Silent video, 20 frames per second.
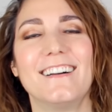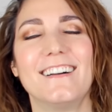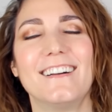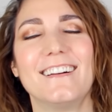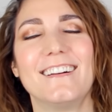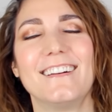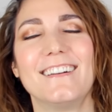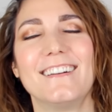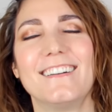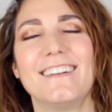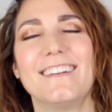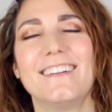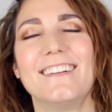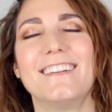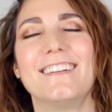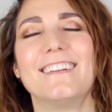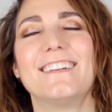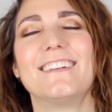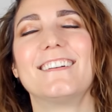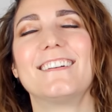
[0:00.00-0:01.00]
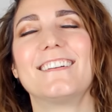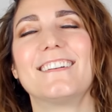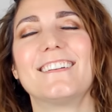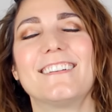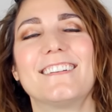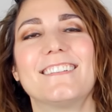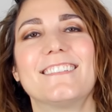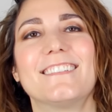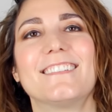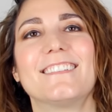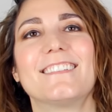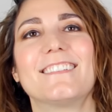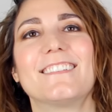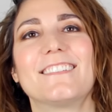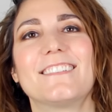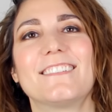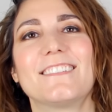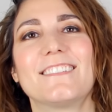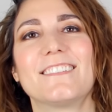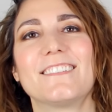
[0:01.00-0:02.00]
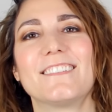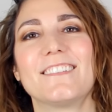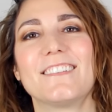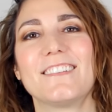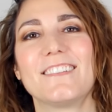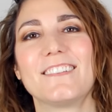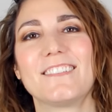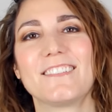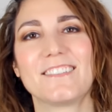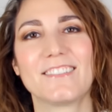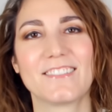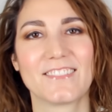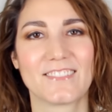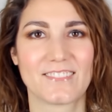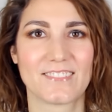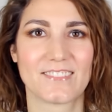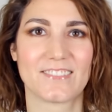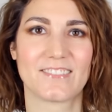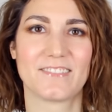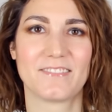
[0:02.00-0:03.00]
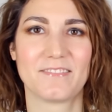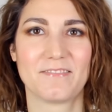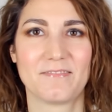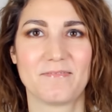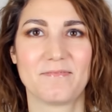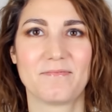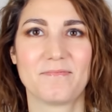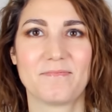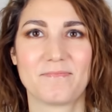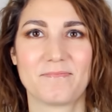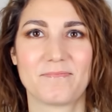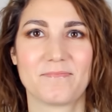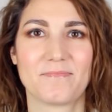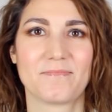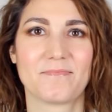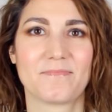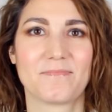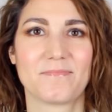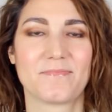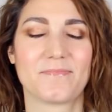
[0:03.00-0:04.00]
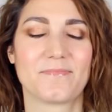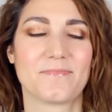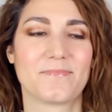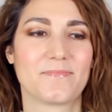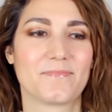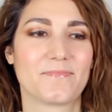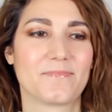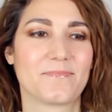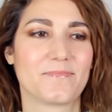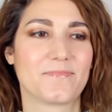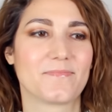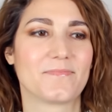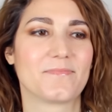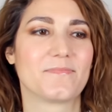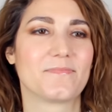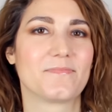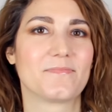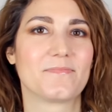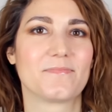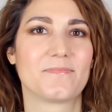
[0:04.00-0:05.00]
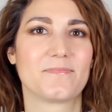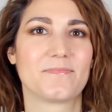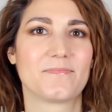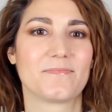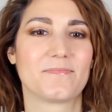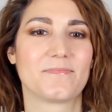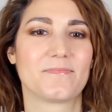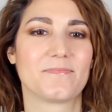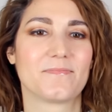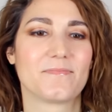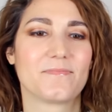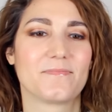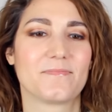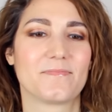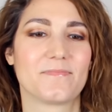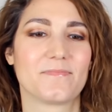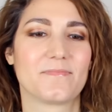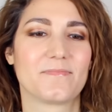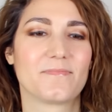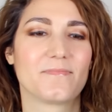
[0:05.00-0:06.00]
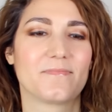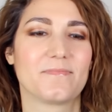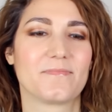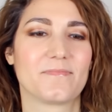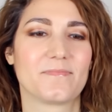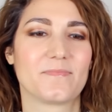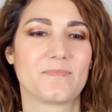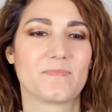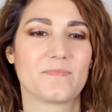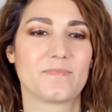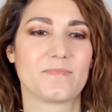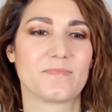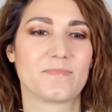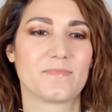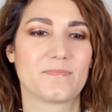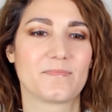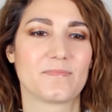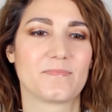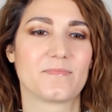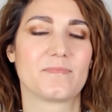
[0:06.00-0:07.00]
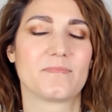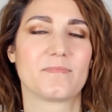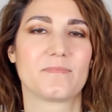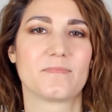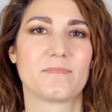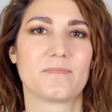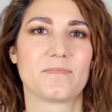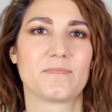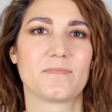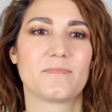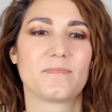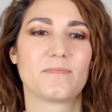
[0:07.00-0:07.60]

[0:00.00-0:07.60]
(silent)